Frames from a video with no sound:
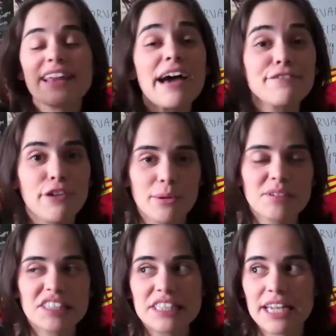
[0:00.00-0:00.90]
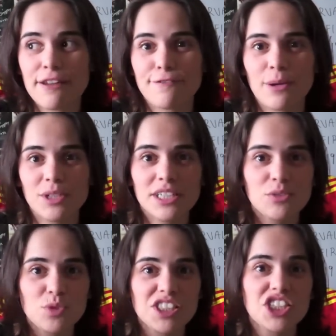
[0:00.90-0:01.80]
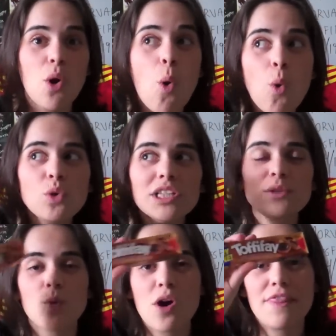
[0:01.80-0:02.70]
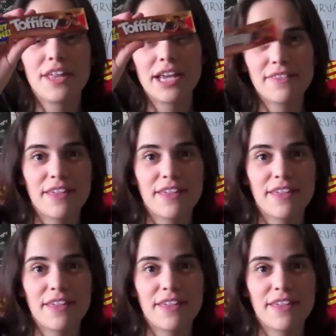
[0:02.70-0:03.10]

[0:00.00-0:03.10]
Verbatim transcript: That pharmacy that I found it in was the only one that I,